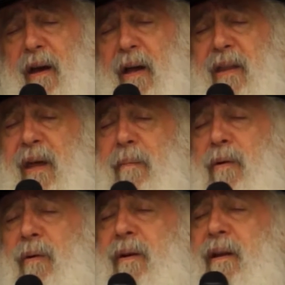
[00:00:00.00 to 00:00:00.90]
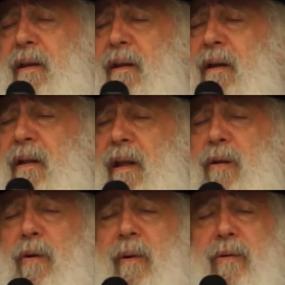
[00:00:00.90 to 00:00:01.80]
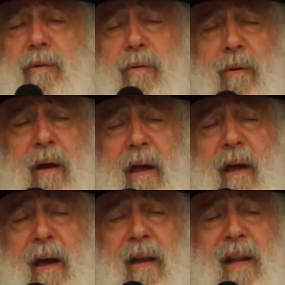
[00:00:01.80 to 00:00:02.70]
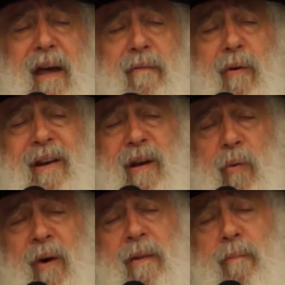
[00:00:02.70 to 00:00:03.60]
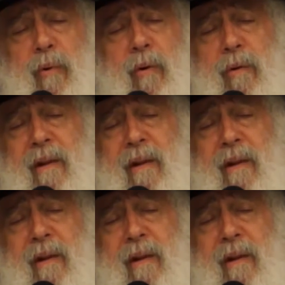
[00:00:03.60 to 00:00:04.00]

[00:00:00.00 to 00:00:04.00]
And I'm lonely, and I don't know what to do. And I have only one boy